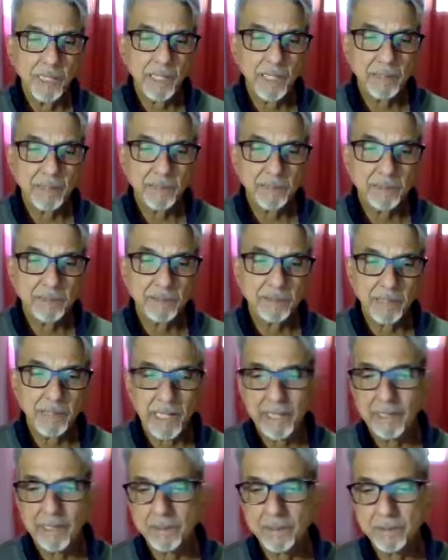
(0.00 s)
that
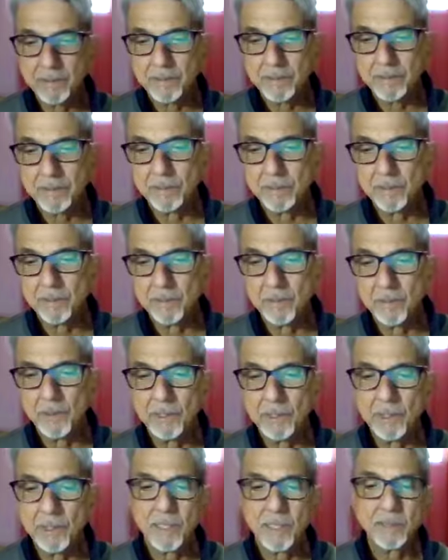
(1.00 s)
silence or
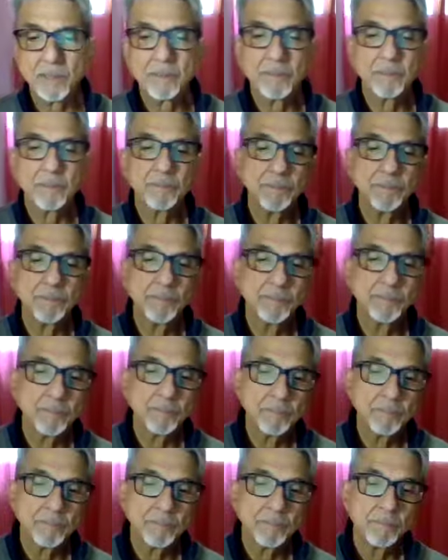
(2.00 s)
in that,
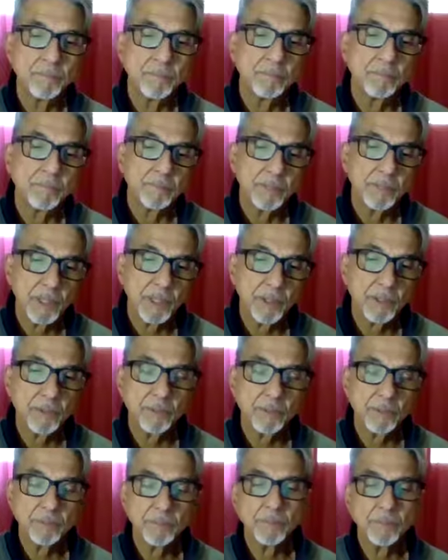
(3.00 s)
you
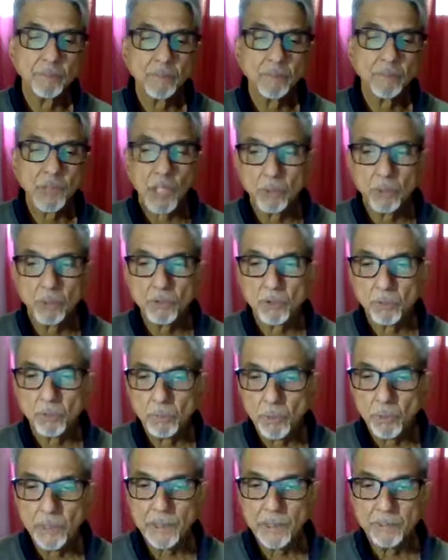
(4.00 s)
know, causal
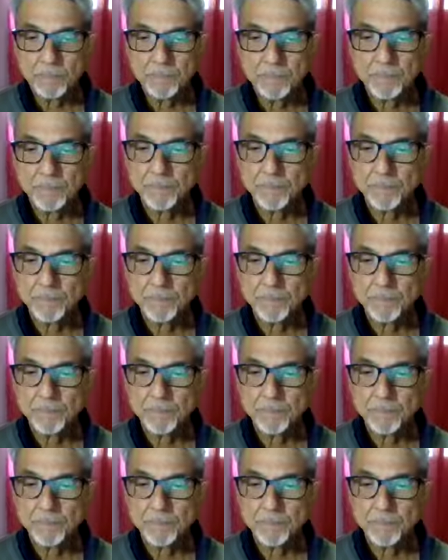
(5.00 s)
body.